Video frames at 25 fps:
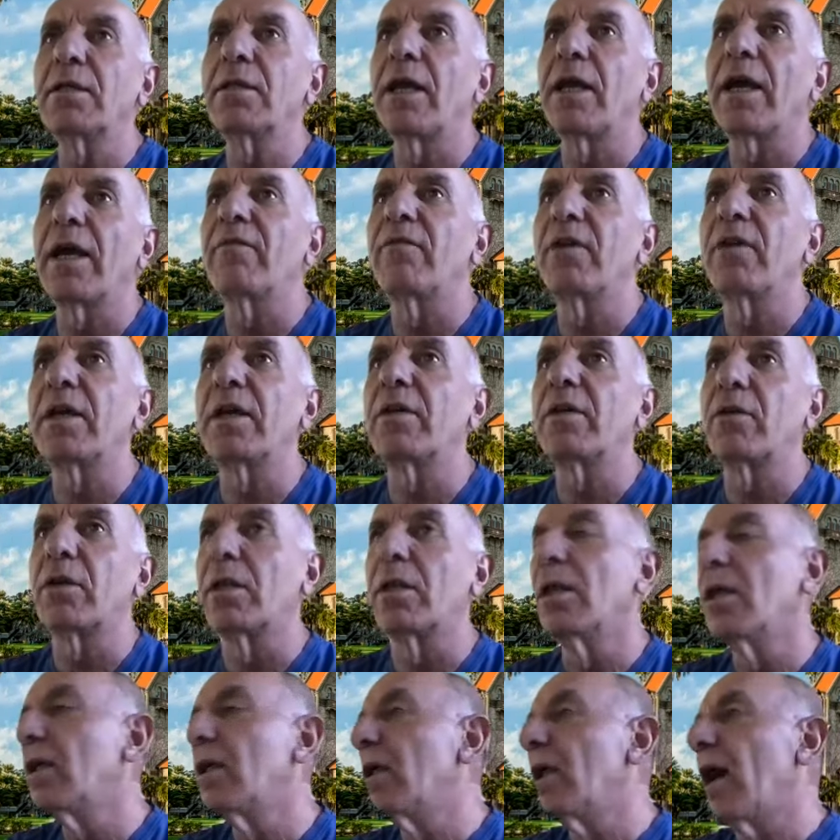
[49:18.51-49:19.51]
They have a
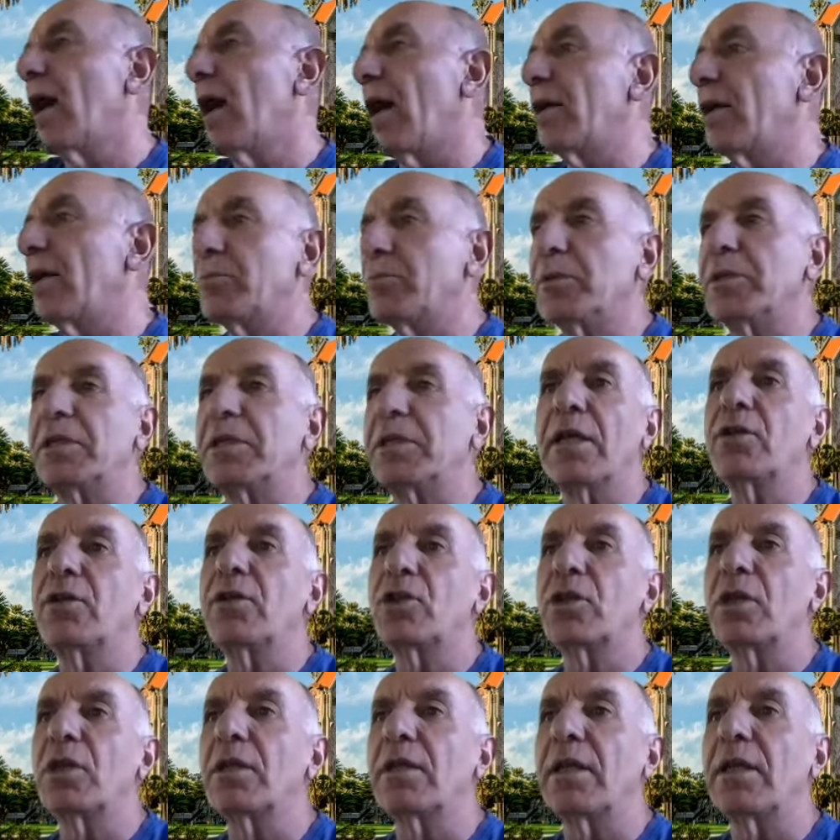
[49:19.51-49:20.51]
good
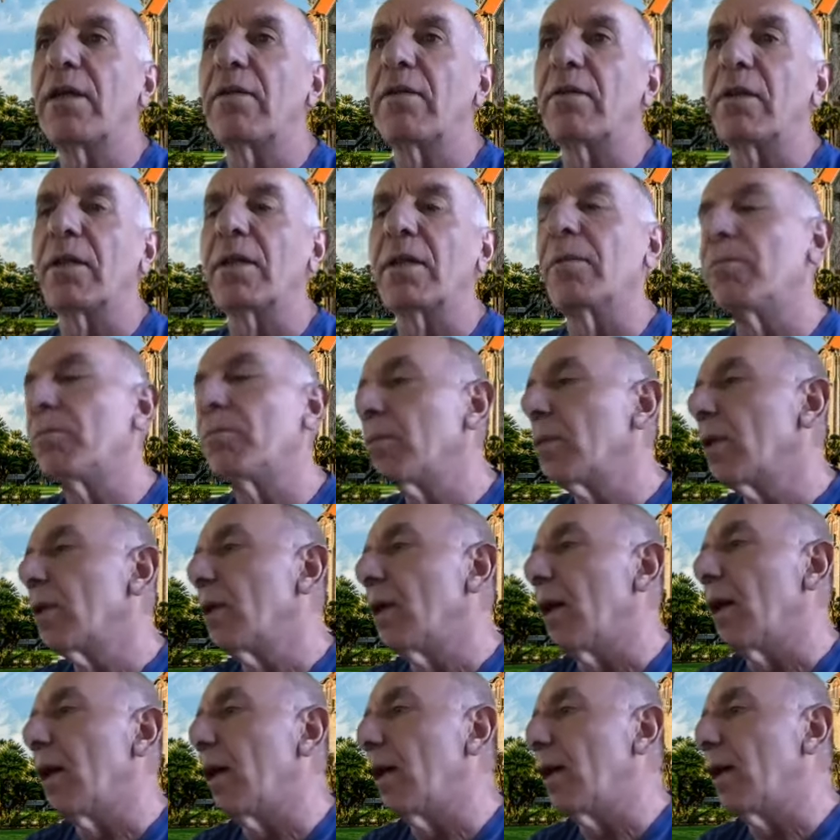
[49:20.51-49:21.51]
reputation, and
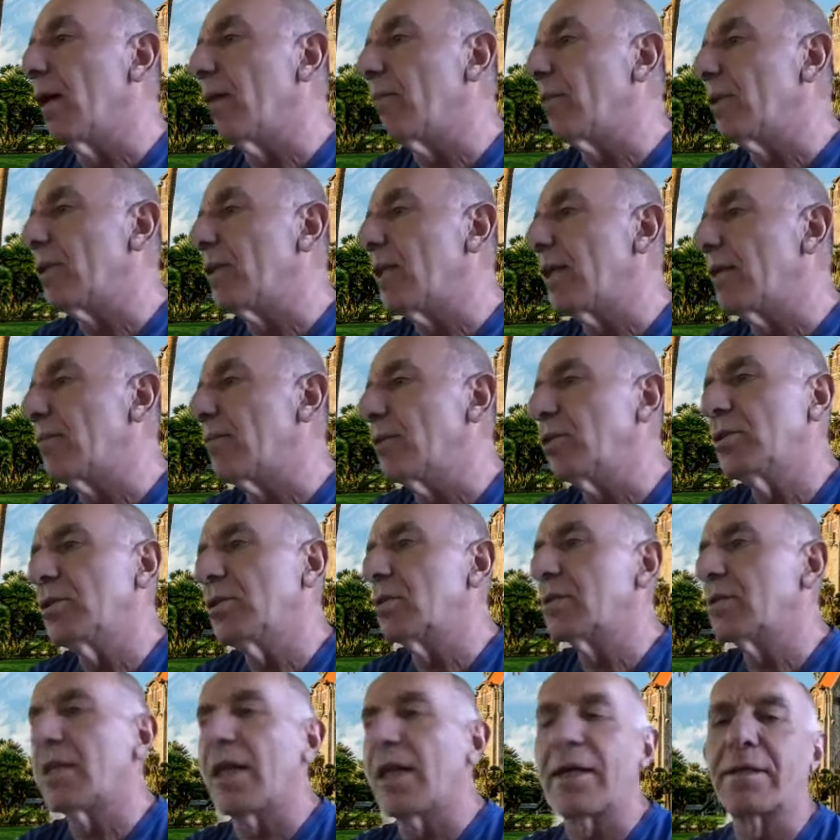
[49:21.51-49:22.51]
I mean,
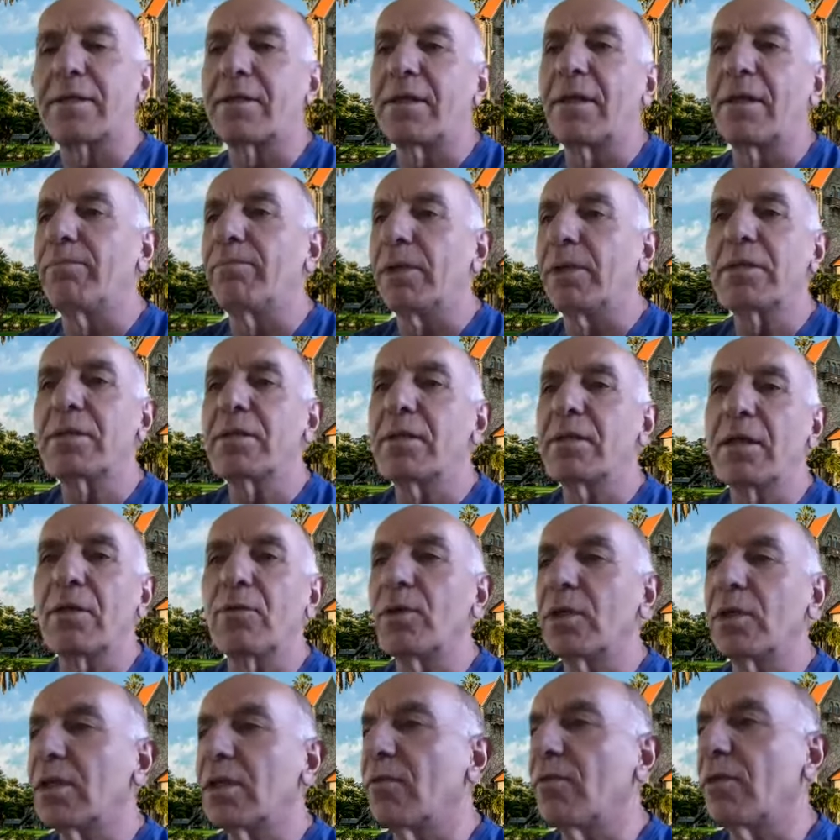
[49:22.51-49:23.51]
admissions like 10%,
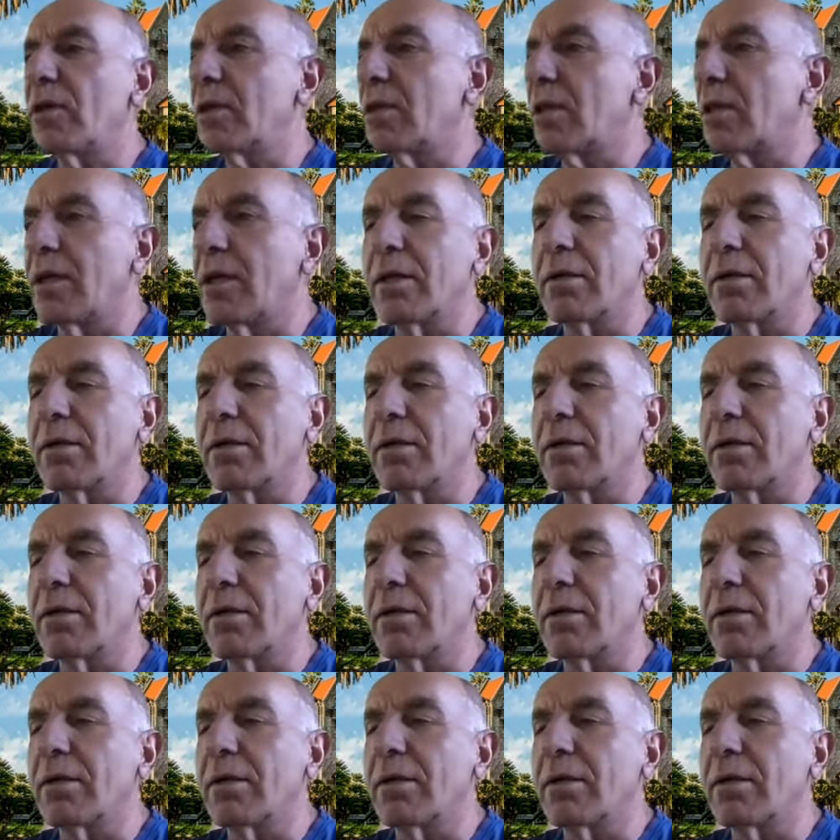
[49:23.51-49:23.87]
whatever.